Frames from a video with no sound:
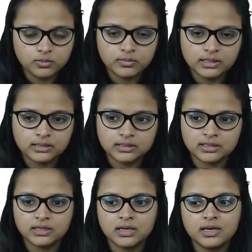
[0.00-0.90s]
But
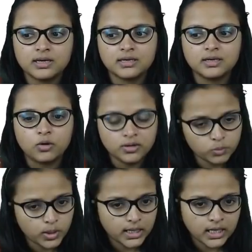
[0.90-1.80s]
on
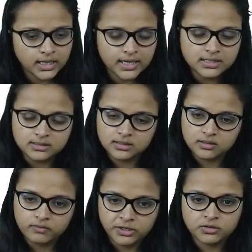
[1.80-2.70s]
working days,
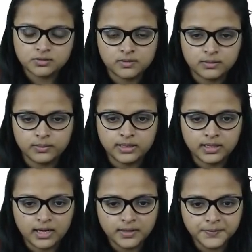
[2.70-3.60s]
videos will be
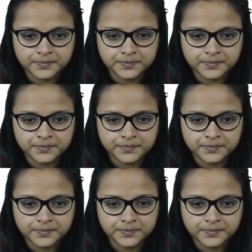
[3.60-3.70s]
there